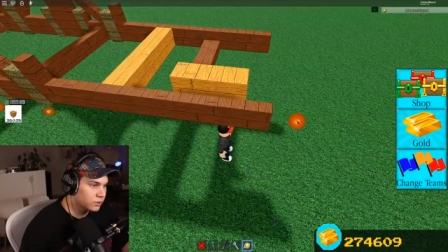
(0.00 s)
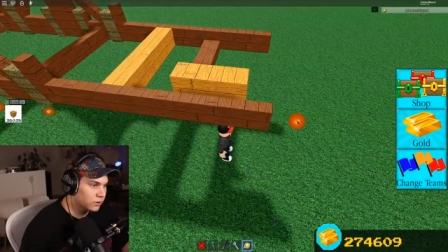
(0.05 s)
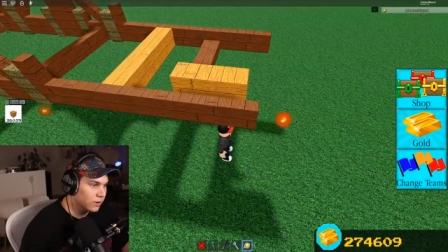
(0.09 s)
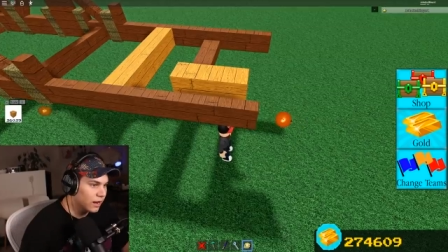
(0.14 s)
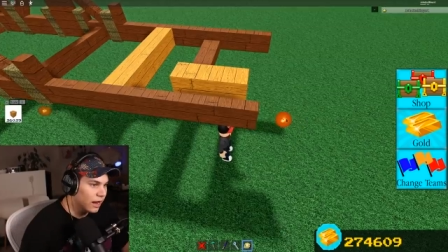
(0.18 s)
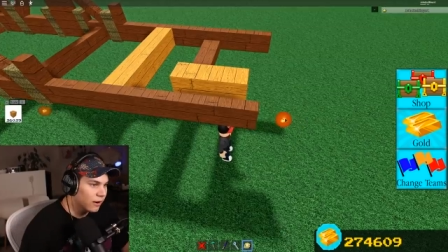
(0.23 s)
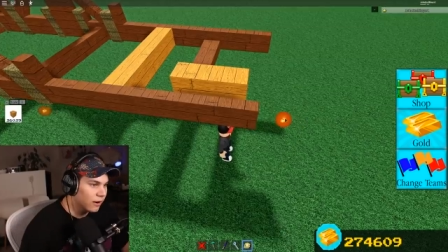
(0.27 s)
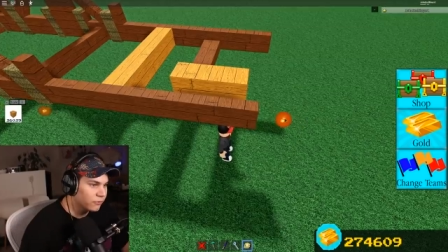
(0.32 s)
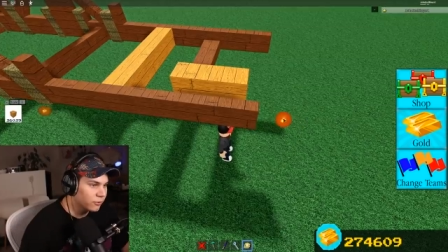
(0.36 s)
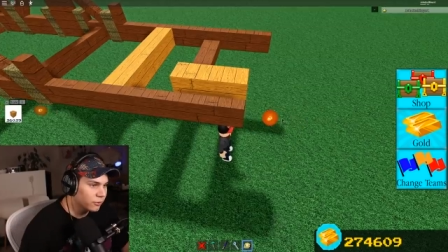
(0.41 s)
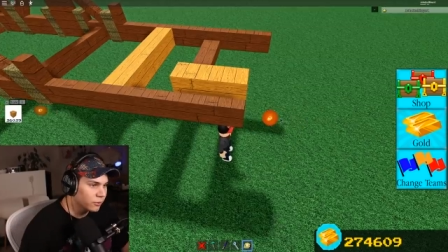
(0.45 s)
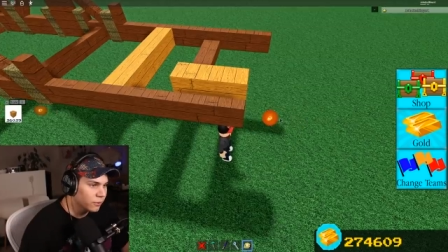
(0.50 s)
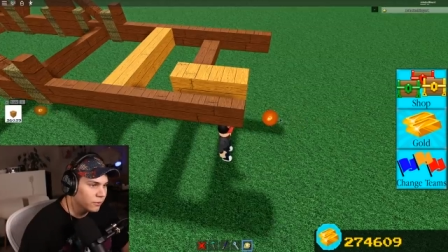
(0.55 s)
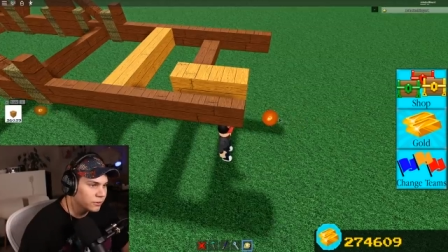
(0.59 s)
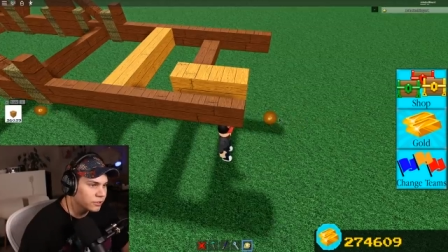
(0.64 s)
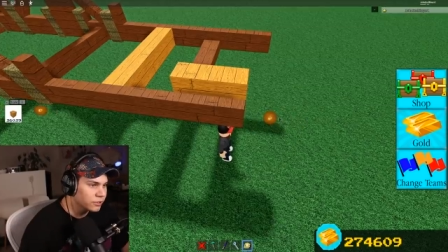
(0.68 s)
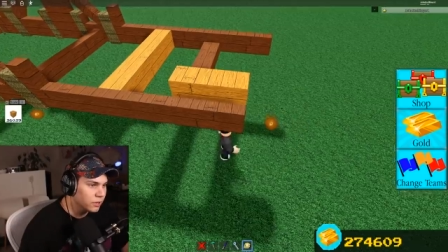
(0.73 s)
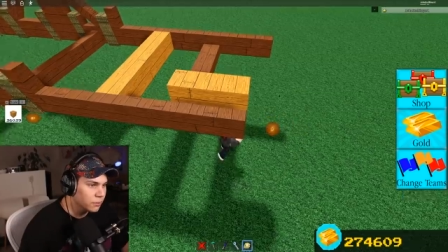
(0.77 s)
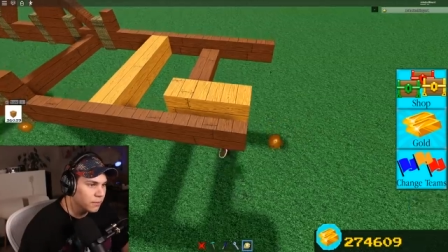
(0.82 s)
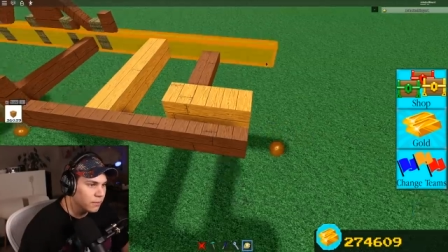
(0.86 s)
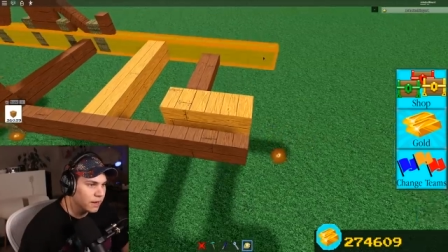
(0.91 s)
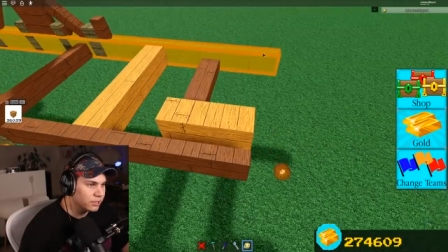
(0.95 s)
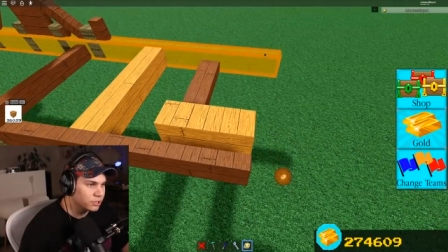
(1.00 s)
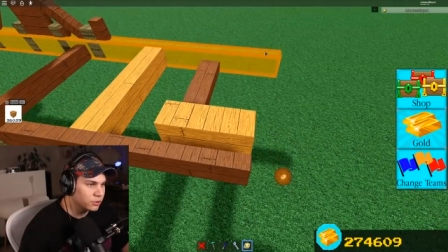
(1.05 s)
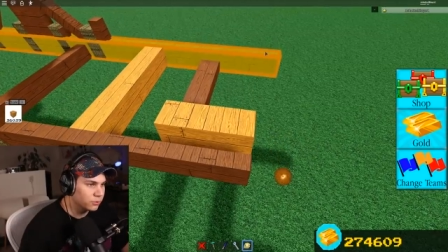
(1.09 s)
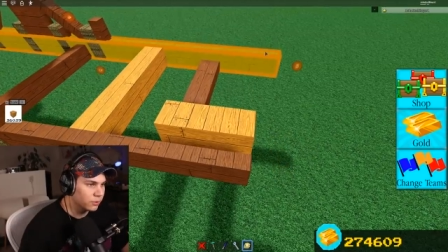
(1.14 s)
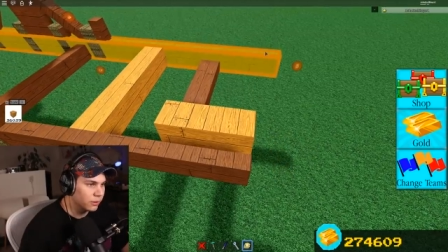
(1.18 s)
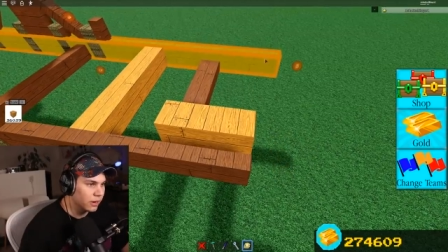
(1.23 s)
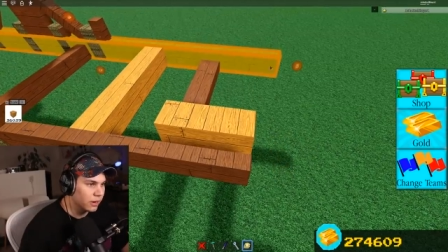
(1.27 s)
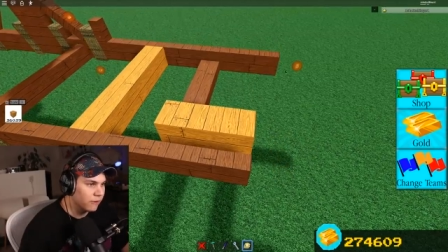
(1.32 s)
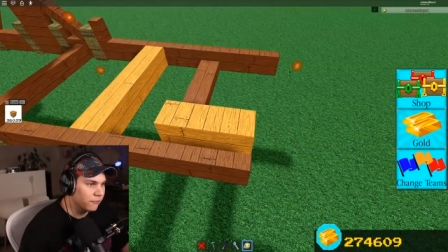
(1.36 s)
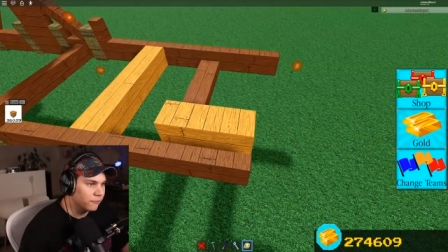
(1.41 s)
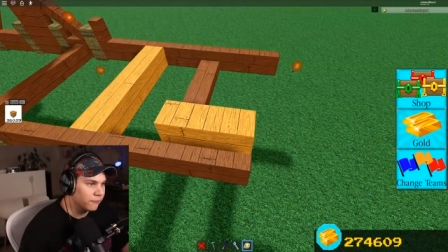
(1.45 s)
right, so after doing some
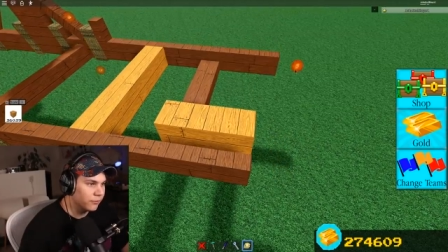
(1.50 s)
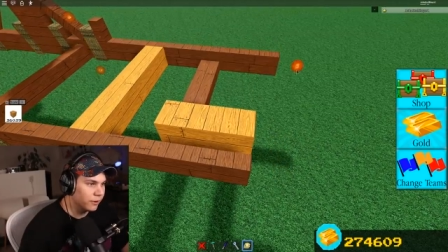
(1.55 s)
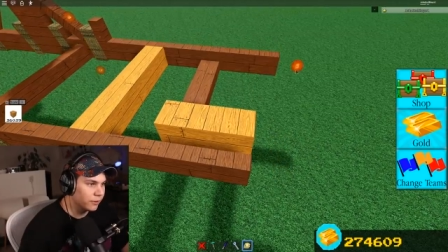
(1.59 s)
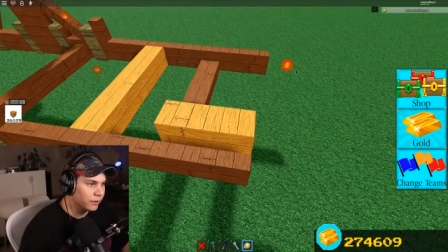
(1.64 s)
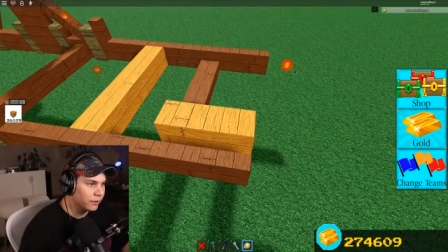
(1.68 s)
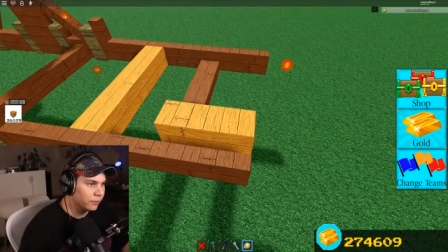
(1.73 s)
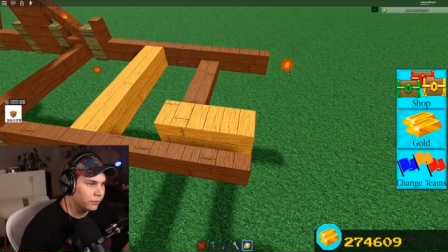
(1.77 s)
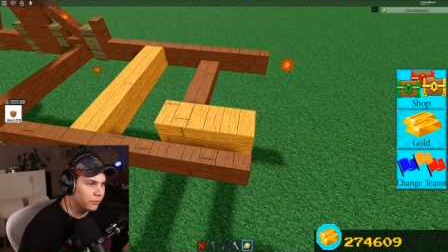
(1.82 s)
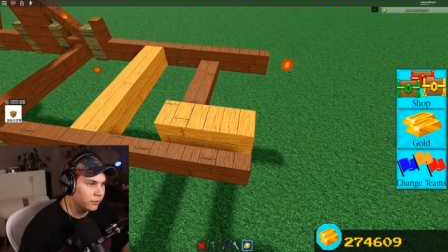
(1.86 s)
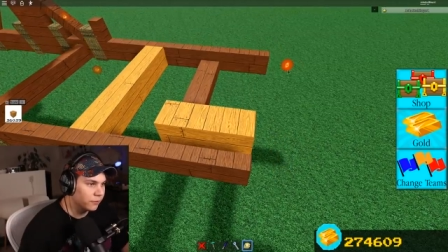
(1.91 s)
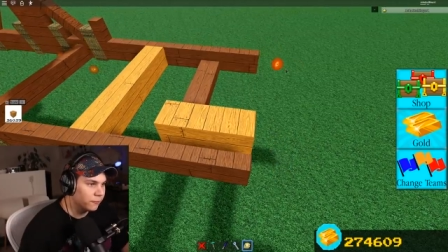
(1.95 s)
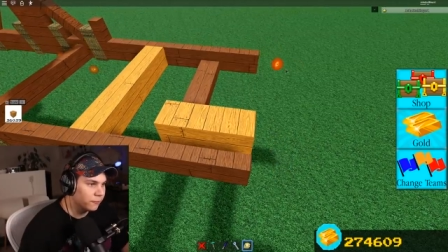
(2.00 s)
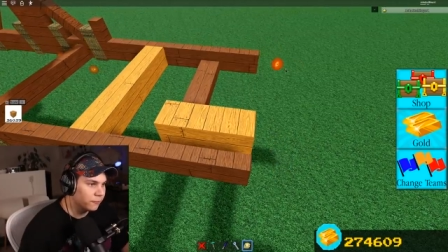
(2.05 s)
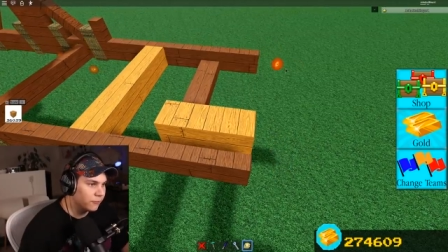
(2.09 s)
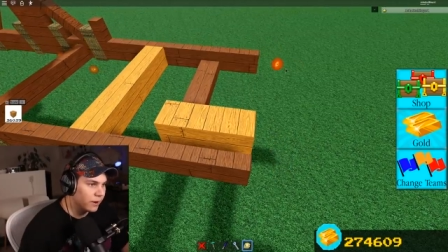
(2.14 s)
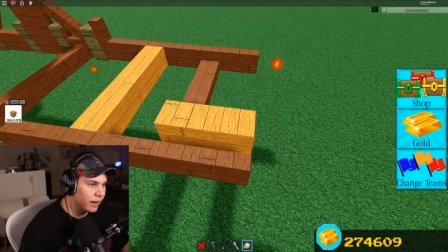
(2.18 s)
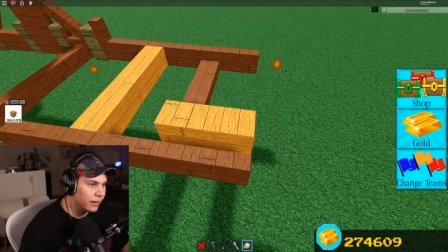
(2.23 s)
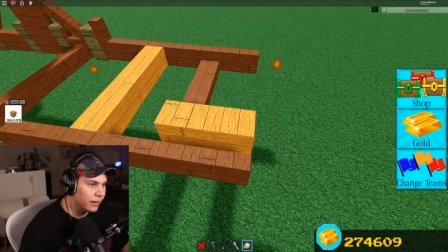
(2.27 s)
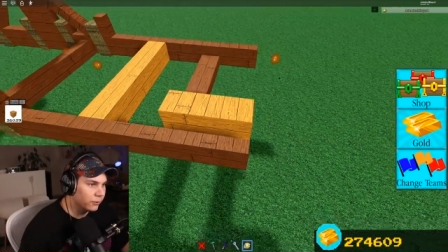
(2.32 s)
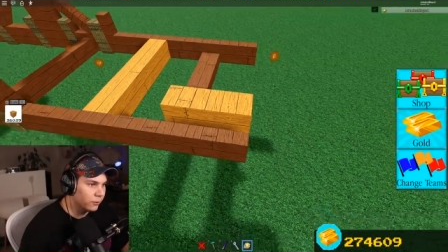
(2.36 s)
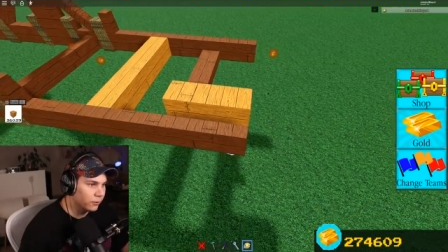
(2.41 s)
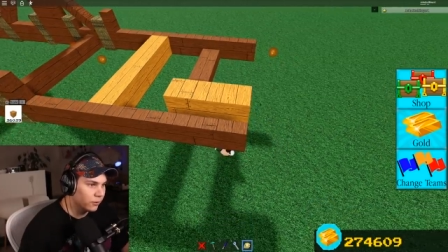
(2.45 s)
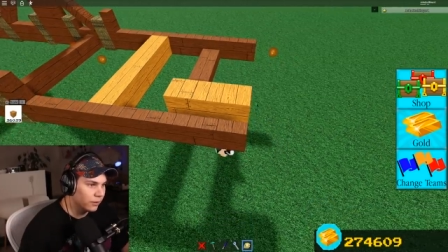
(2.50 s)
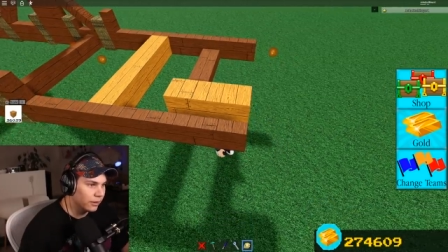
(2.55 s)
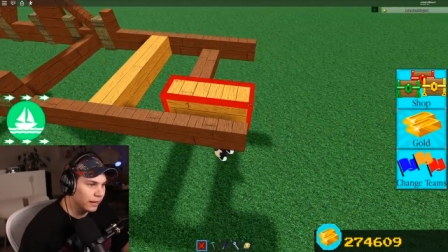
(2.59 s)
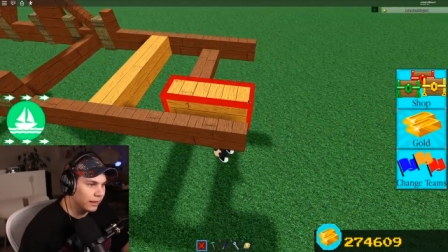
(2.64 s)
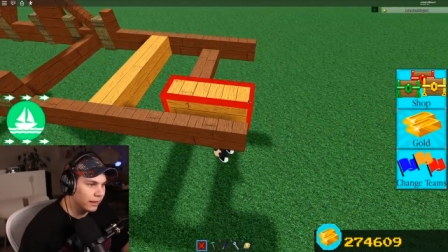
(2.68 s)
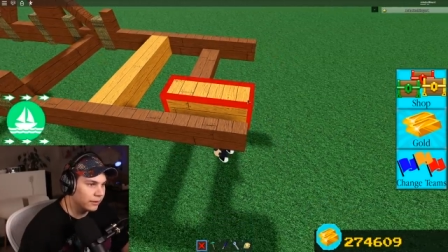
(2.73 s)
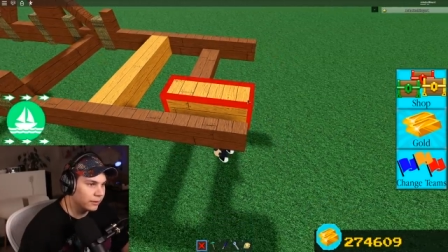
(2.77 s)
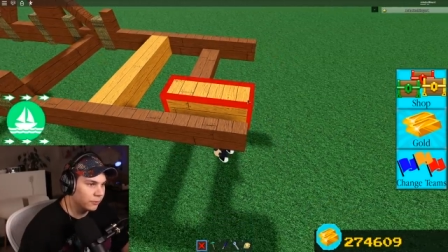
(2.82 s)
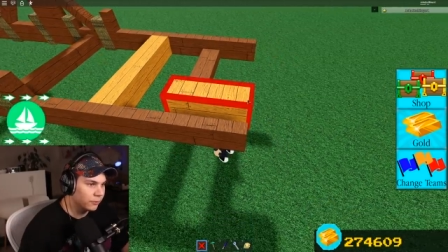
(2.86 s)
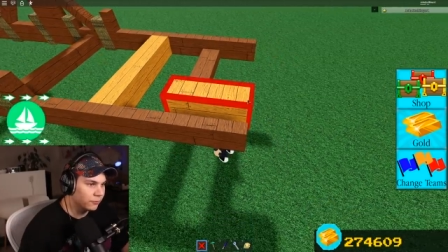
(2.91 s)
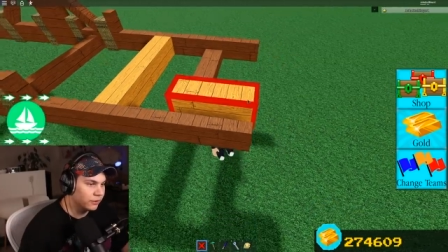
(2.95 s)
measuring, I figured out the final
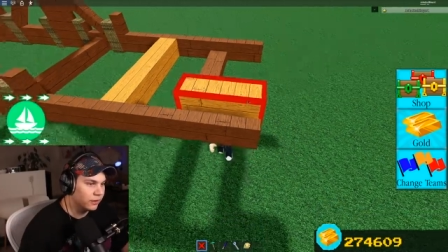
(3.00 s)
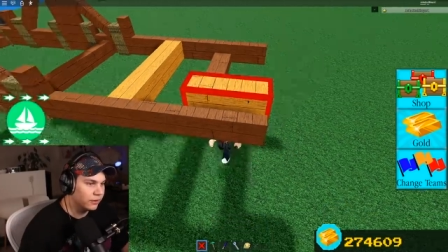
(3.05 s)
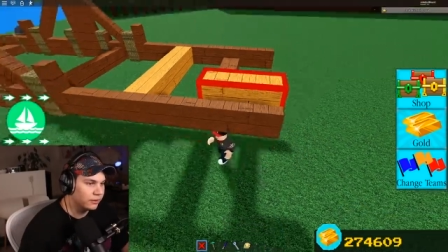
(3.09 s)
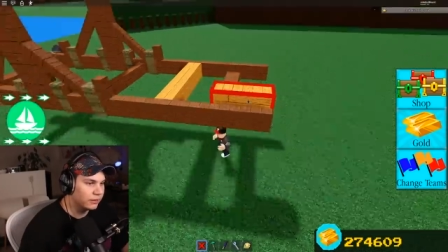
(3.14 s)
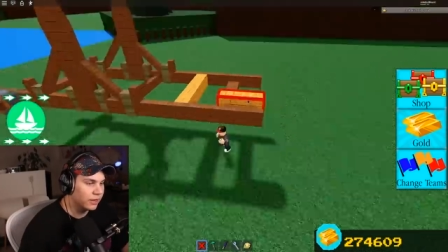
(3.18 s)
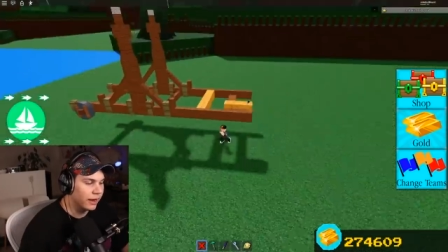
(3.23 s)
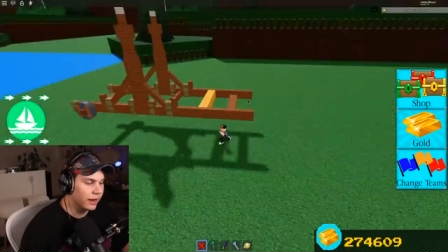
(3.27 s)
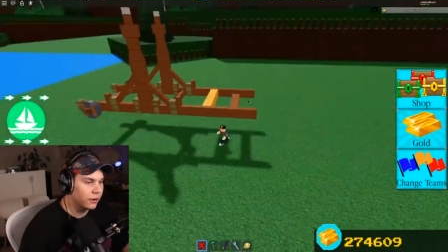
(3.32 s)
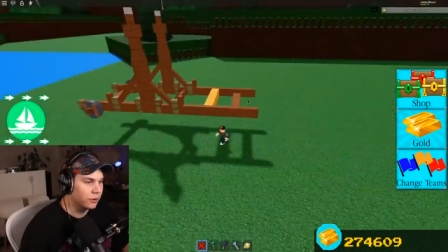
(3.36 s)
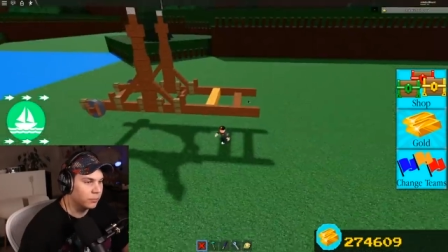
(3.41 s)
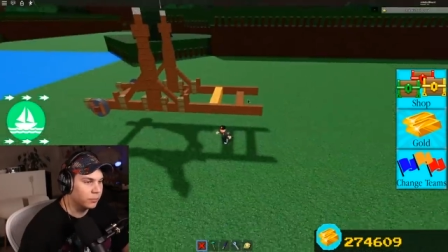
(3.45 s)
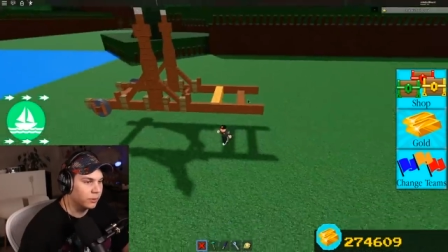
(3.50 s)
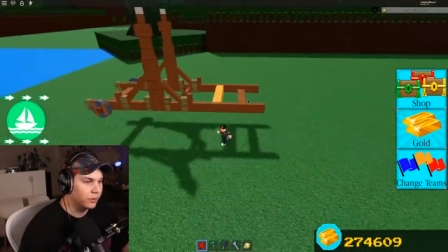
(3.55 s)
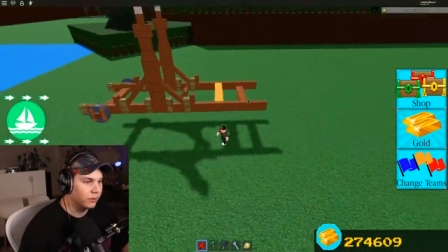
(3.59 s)
length of the entire